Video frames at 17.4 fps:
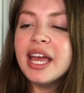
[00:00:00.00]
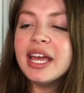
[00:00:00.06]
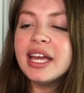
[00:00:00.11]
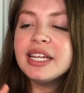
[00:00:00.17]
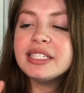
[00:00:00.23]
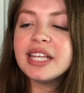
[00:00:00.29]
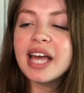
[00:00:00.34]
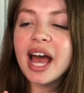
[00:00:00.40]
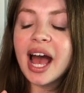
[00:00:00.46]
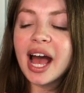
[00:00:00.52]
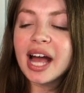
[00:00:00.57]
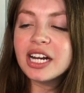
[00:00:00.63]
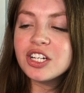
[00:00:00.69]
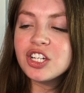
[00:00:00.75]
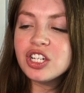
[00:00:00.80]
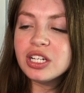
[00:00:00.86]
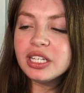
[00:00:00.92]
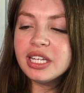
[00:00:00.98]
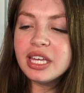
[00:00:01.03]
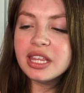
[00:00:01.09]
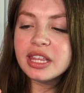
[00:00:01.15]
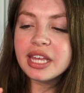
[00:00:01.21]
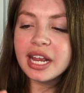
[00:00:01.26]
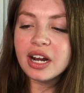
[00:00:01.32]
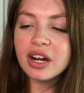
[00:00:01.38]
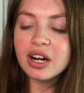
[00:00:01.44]
is actually
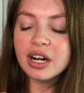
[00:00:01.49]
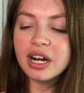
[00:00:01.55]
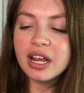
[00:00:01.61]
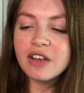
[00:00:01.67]
there